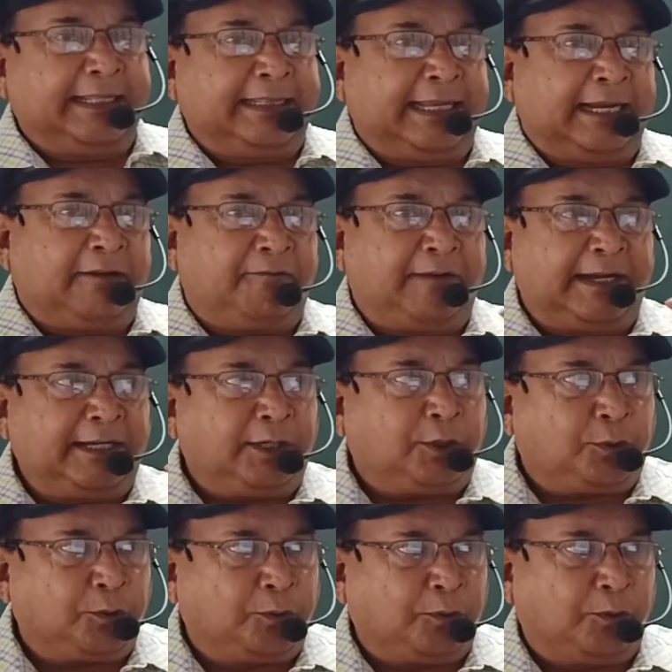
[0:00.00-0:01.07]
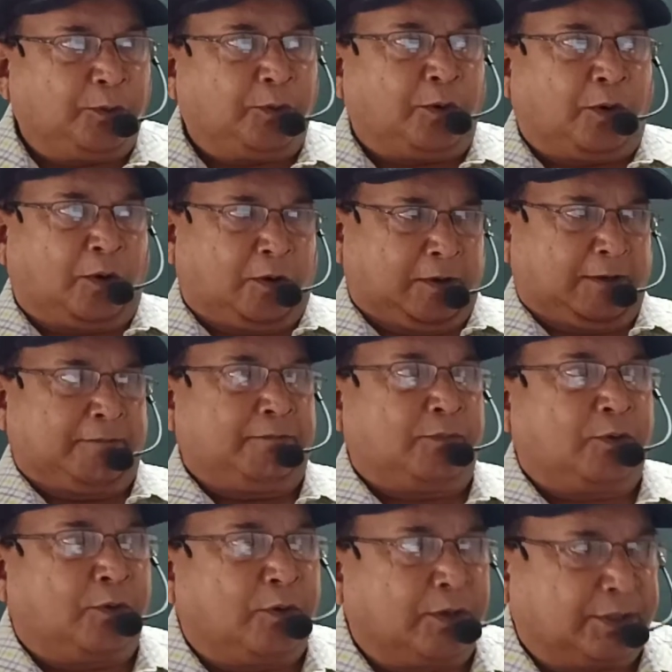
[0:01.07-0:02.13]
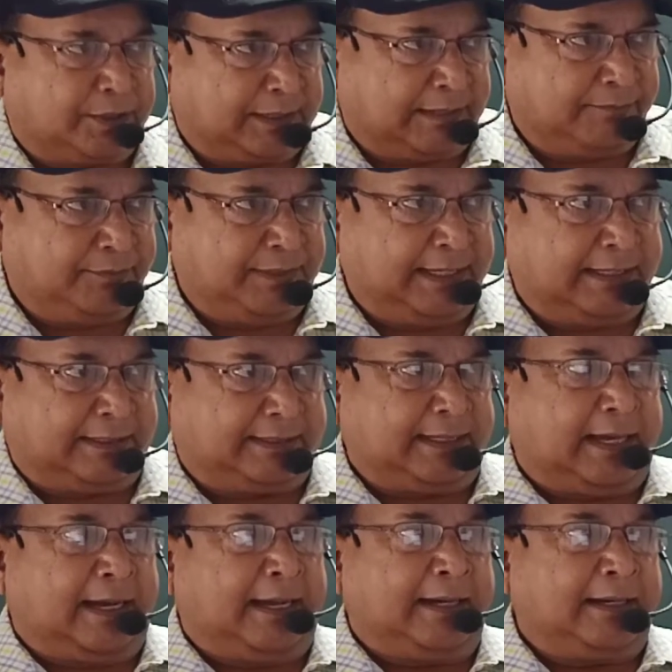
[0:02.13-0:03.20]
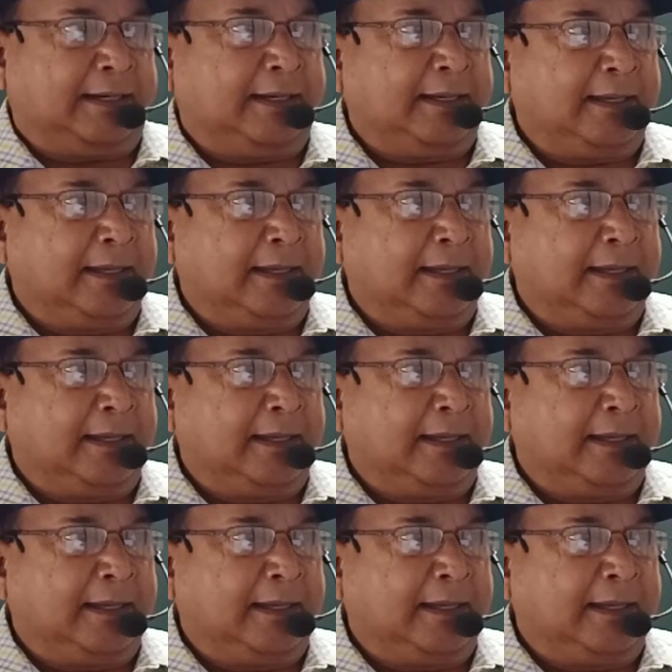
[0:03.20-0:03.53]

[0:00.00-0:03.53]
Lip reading: that when two or more subjects are